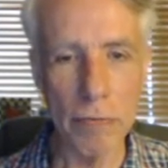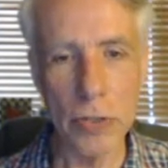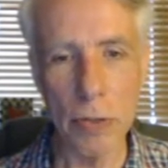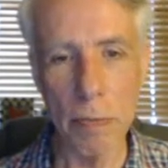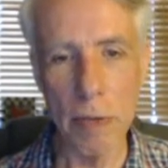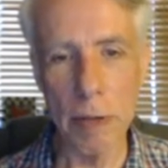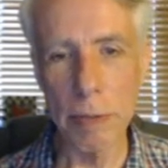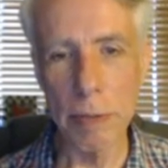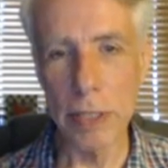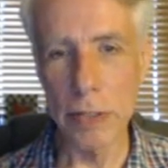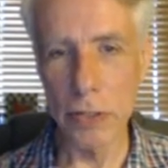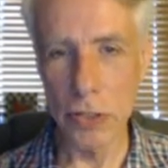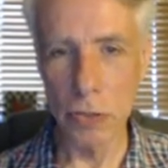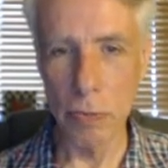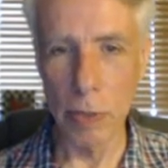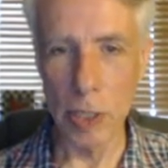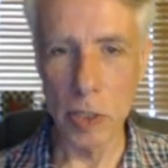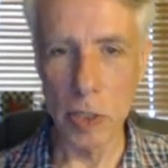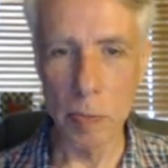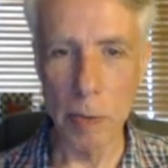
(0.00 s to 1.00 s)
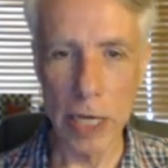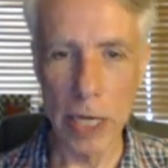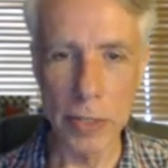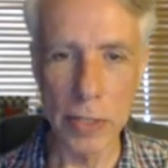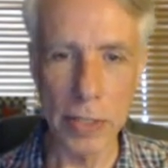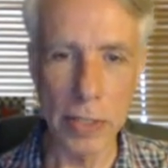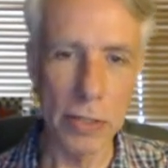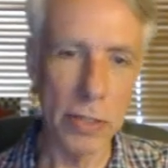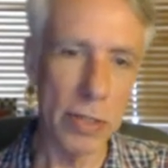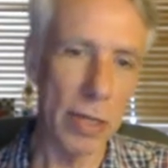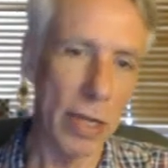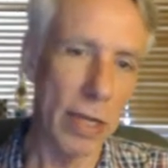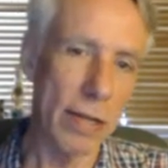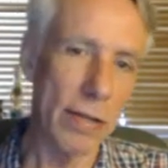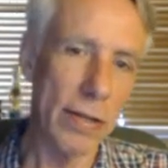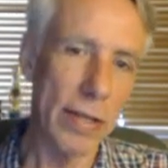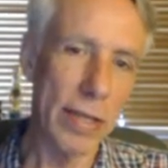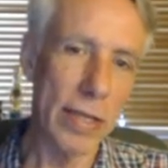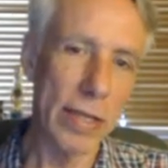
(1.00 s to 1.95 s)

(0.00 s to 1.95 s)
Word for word: So maybe this is what Spassky saw